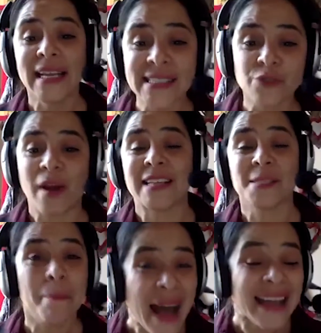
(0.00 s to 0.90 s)
its rights
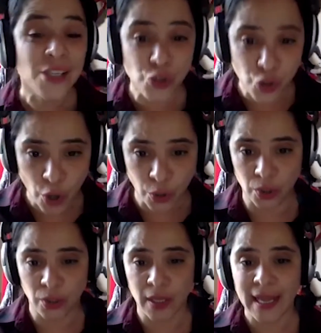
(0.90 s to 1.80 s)
by struggle,